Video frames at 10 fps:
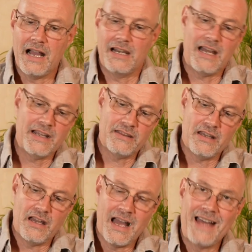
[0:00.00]
I like
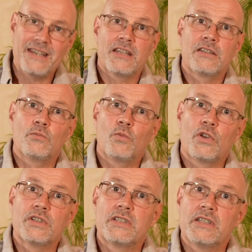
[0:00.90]
the 100
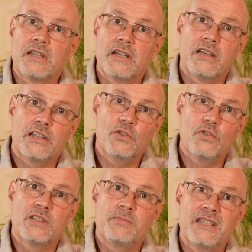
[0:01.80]
watt uh,
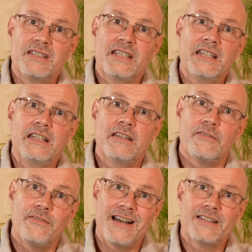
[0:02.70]
USB-C
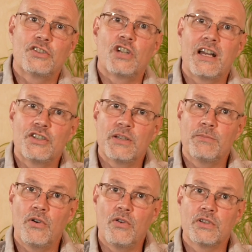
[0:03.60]
fast charging
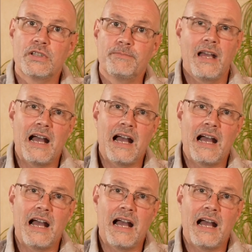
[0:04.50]
port.